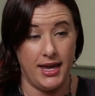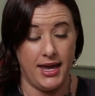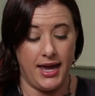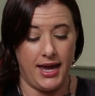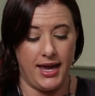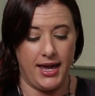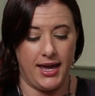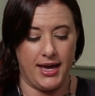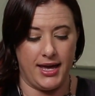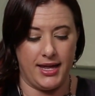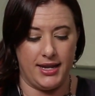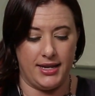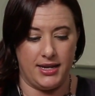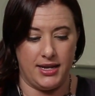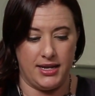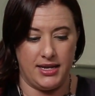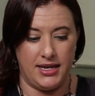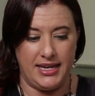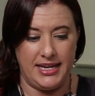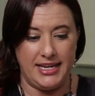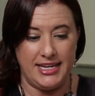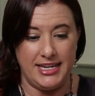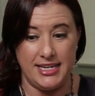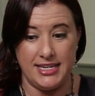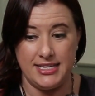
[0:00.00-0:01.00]
and
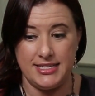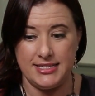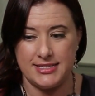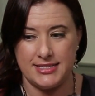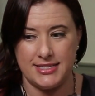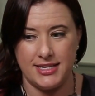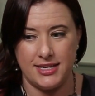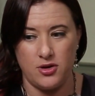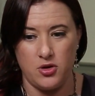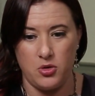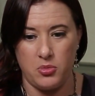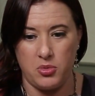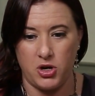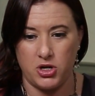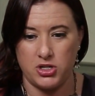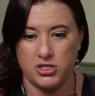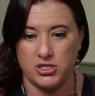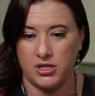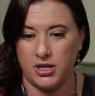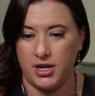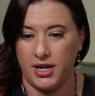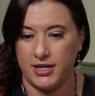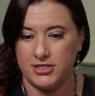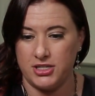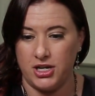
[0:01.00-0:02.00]
any single
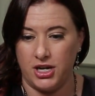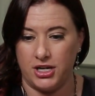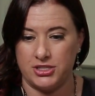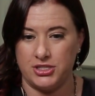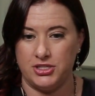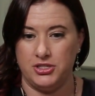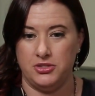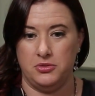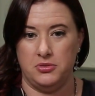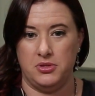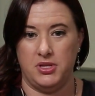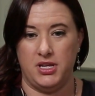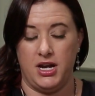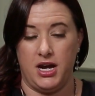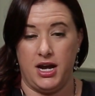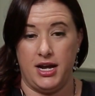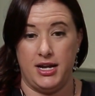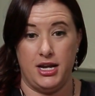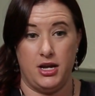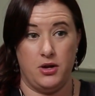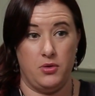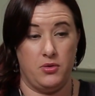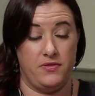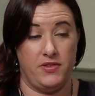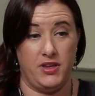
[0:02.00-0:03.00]
person I talk to that I know,